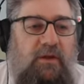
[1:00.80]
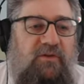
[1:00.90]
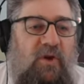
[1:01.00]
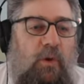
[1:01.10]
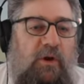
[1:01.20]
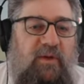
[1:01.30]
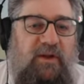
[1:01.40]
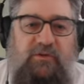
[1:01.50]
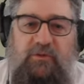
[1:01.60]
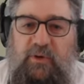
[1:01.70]
Don't worry
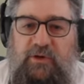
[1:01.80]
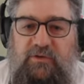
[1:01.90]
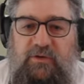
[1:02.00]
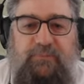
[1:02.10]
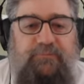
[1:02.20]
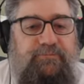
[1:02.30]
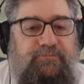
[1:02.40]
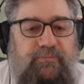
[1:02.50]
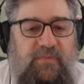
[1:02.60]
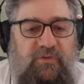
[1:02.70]
about it too much.
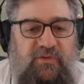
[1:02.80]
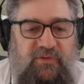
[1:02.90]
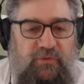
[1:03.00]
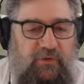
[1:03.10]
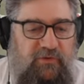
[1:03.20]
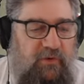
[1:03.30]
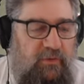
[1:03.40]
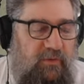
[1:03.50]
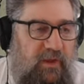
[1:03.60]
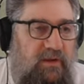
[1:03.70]
Just thought I'd show
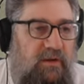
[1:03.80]
you that